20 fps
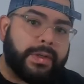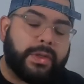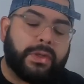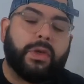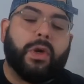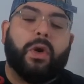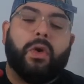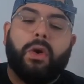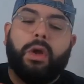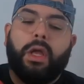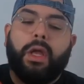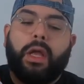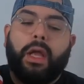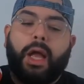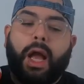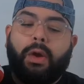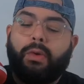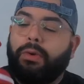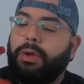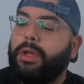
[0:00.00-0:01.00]
So
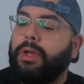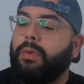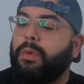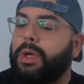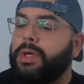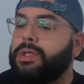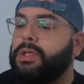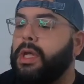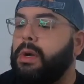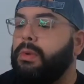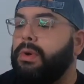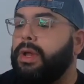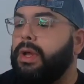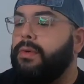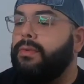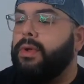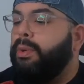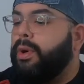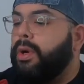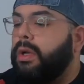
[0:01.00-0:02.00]
I really wish they would
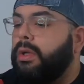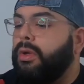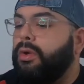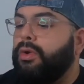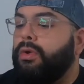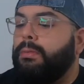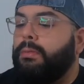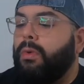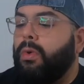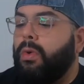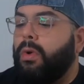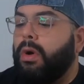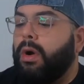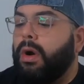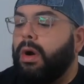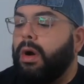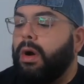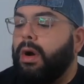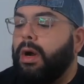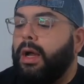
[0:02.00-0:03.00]
have put a little
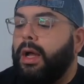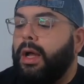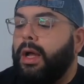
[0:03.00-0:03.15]
more